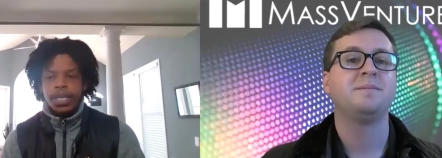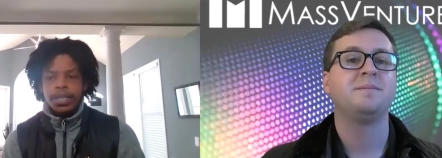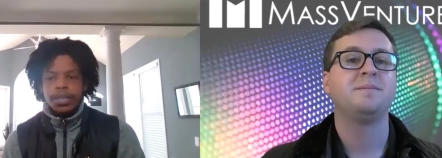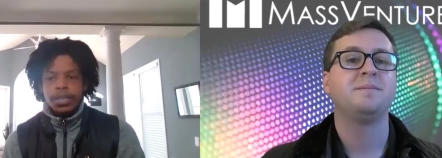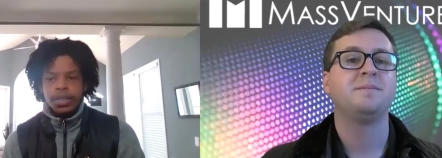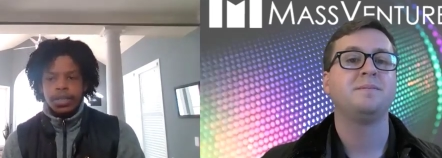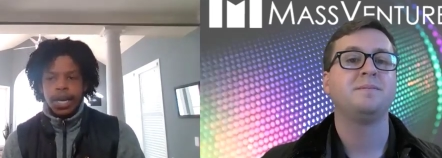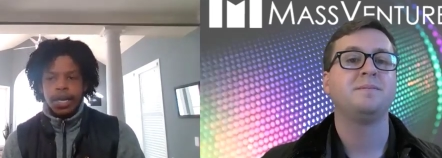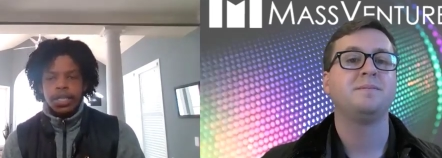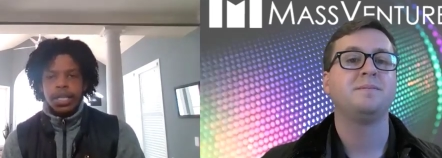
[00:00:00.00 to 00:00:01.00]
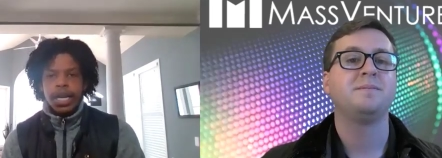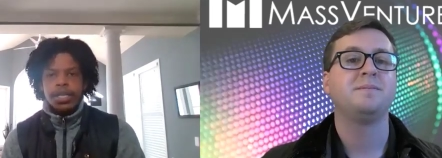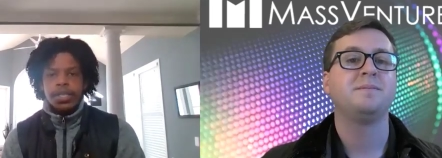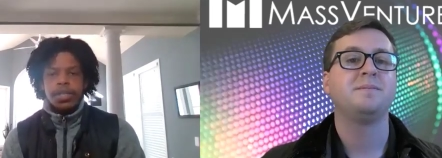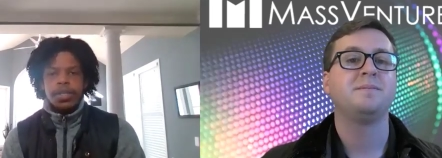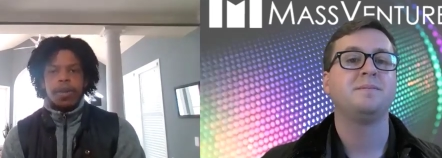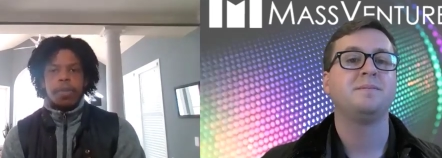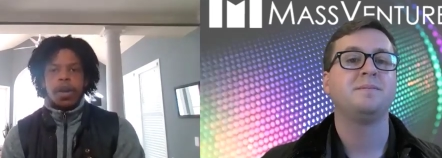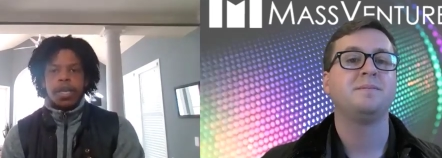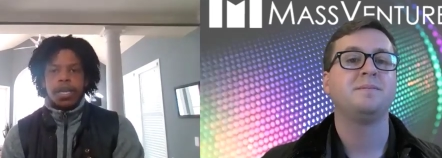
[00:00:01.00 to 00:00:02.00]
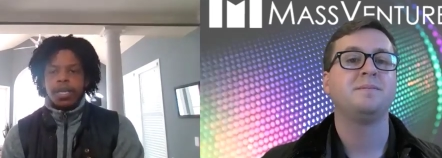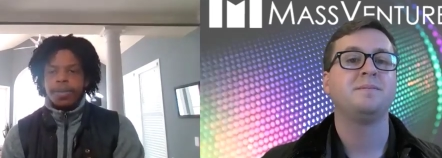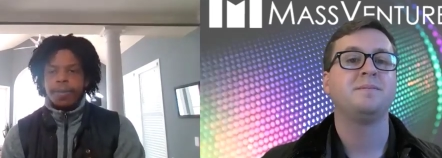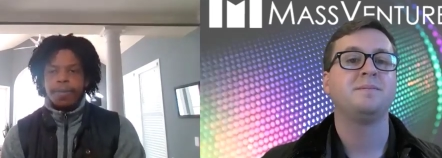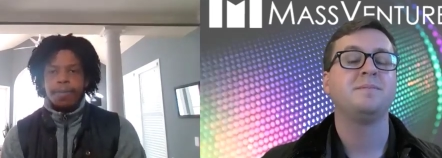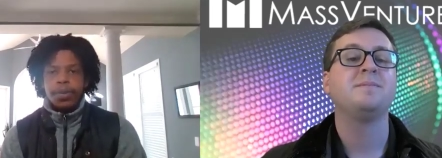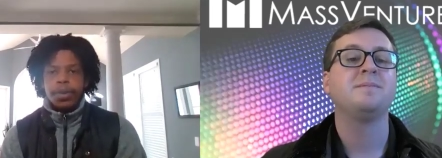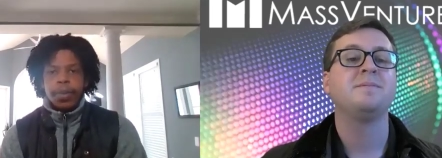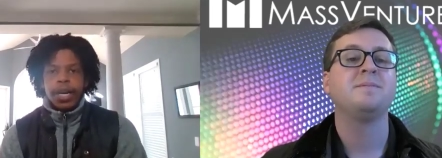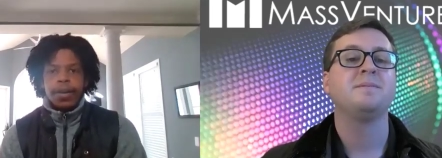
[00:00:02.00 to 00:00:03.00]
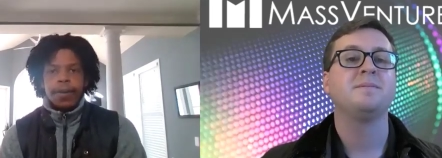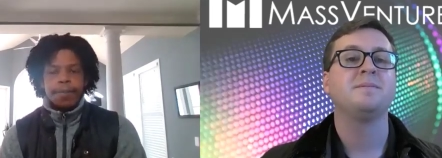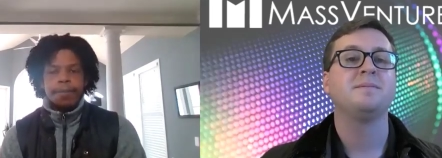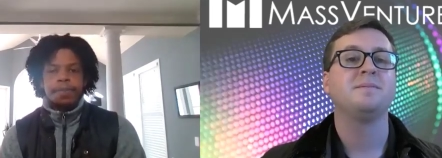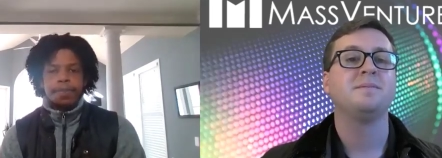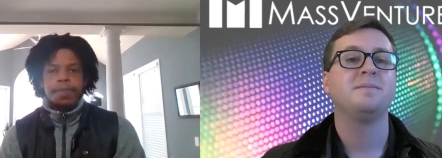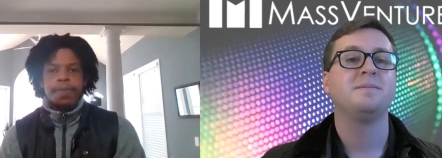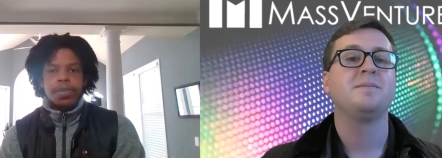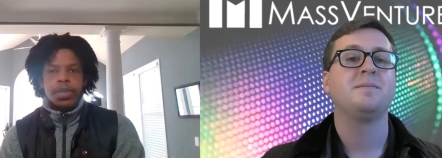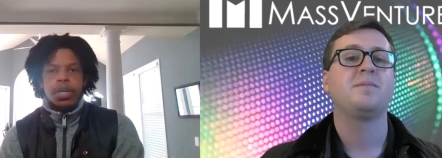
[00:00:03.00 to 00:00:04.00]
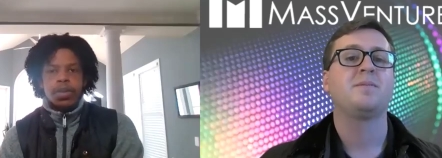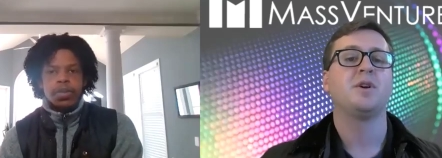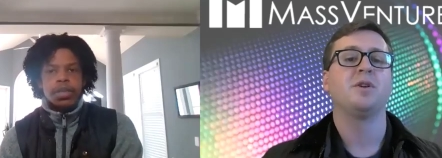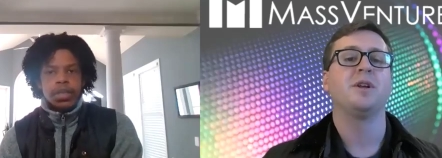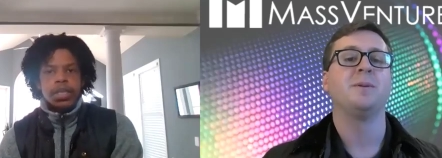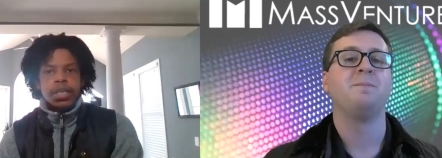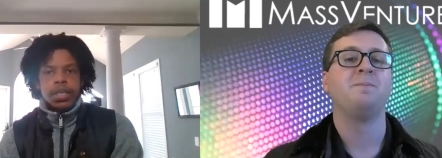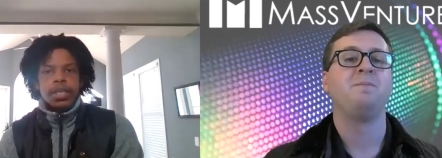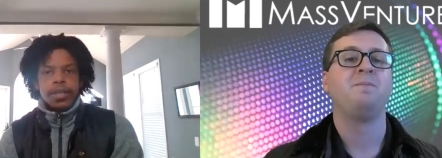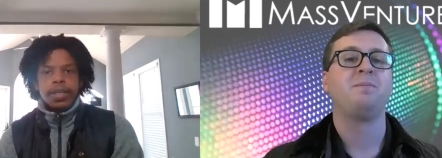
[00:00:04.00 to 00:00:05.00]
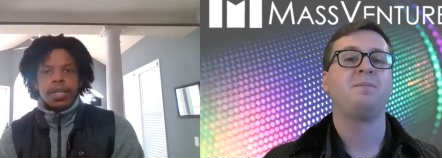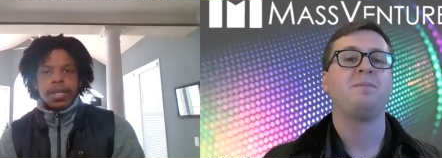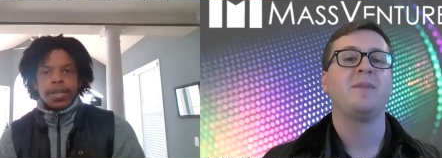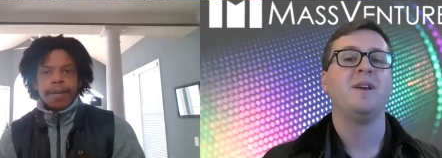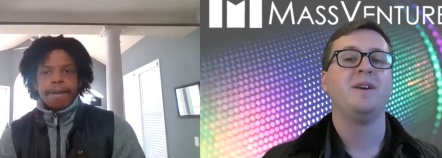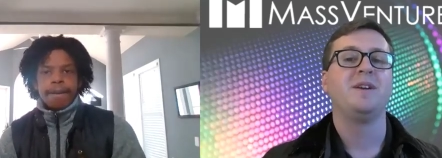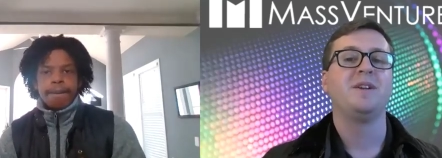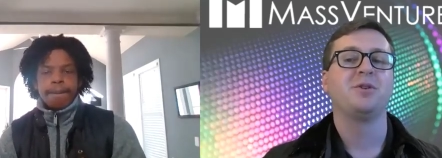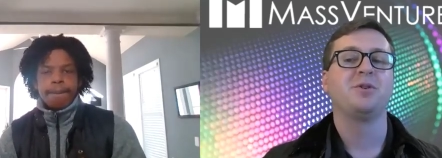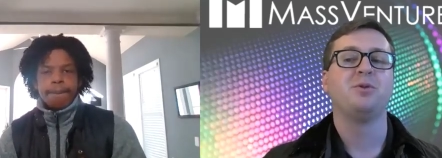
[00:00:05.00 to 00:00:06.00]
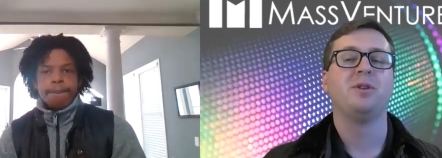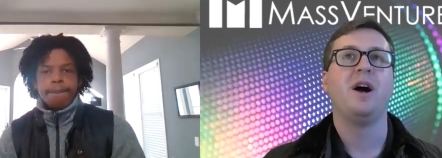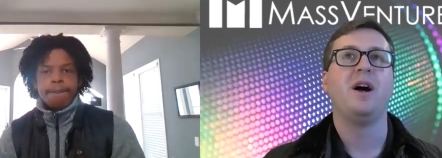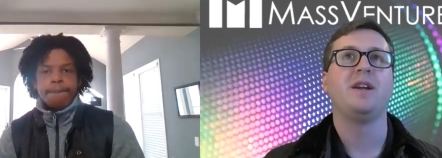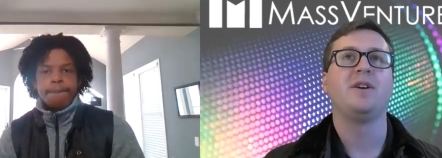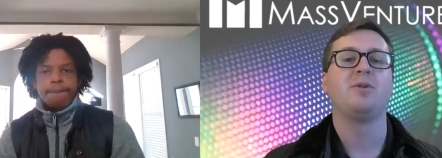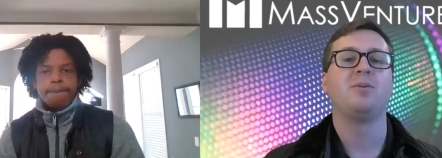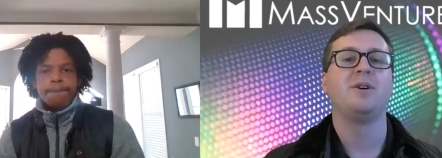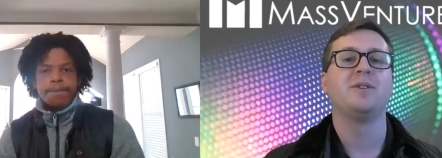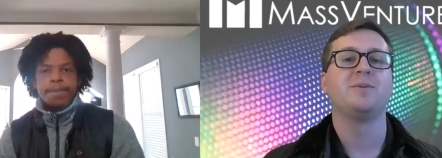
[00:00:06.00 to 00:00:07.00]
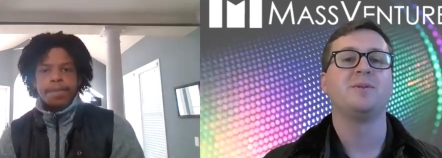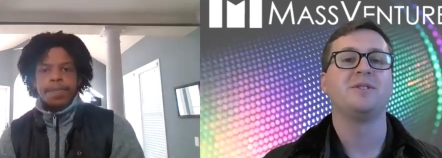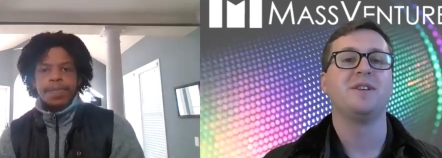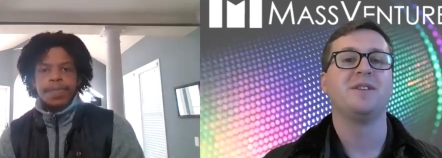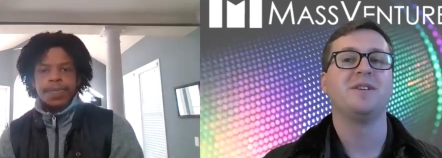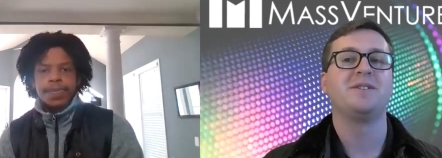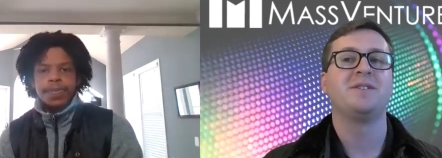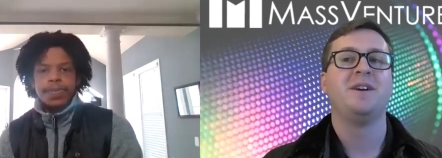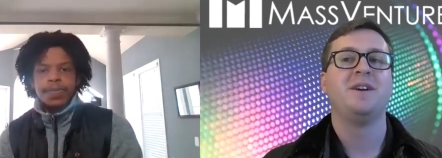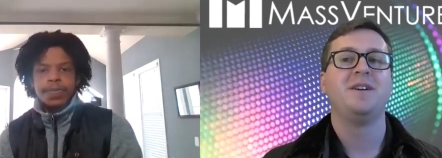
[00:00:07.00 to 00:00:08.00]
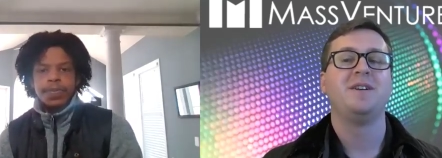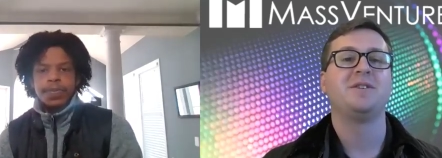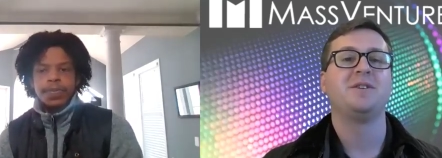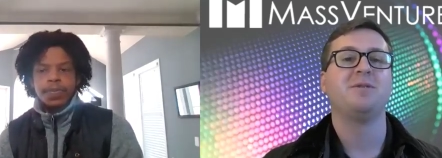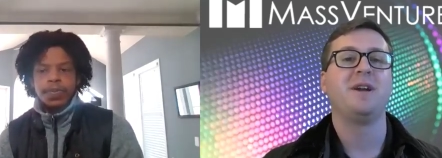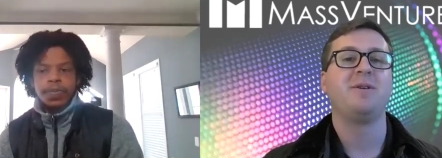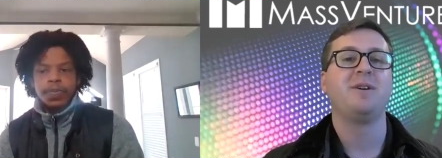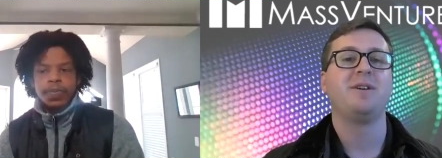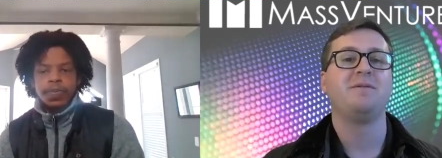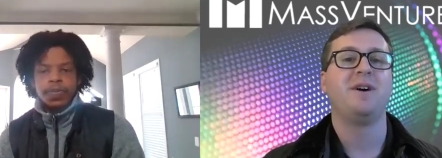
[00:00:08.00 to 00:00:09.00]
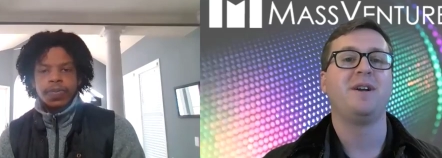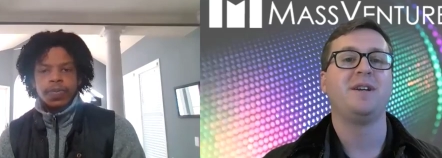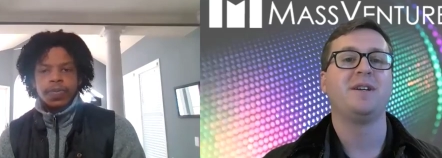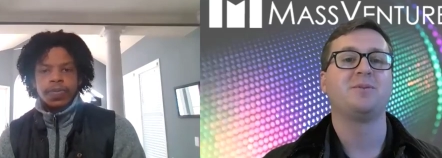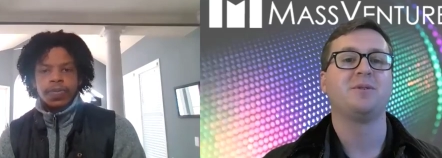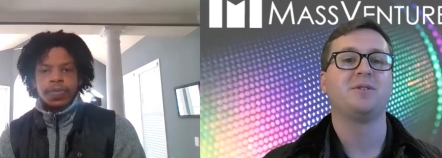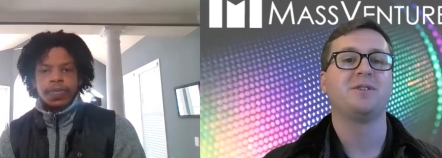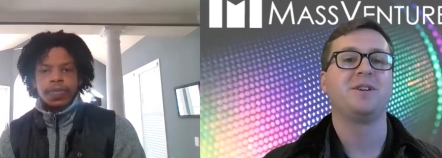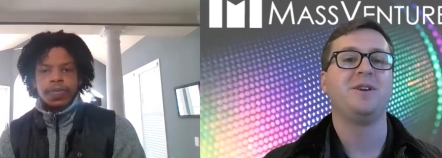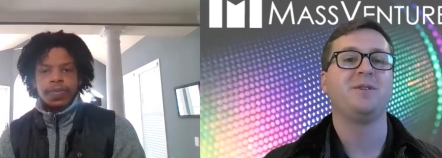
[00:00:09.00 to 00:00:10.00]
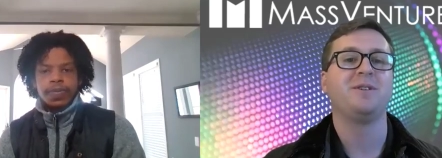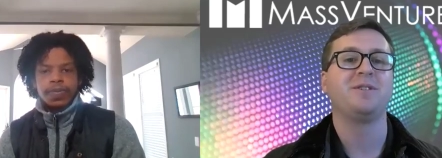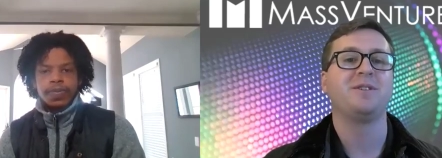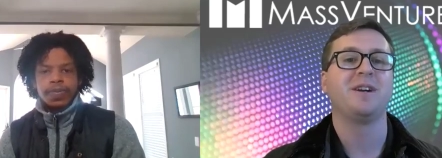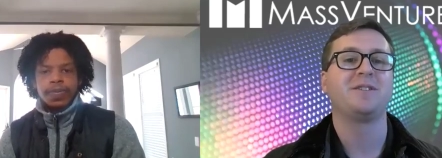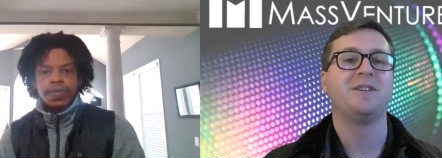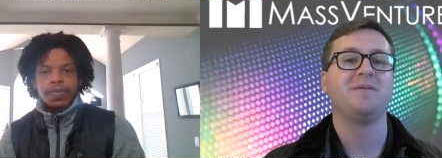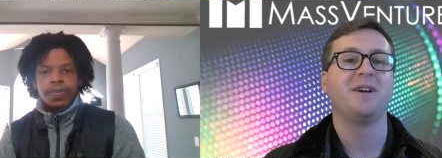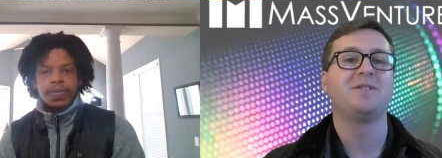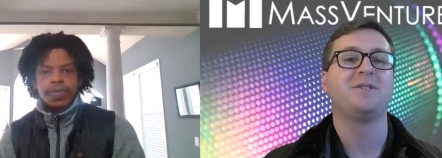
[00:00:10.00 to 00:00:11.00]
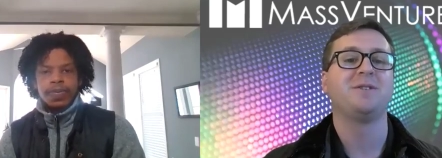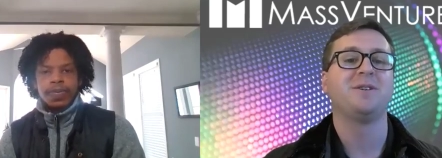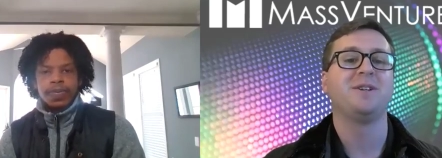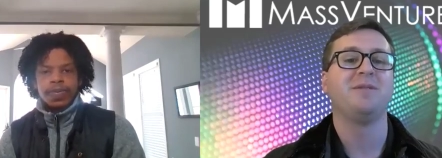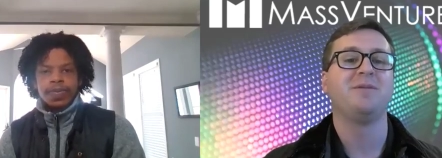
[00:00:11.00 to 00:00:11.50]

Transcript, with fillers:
Speaker 1: and kind of change their market for the better. So,
Speaker 2: another cool line I heard once was that this is the only area in finance where the security selects the investor and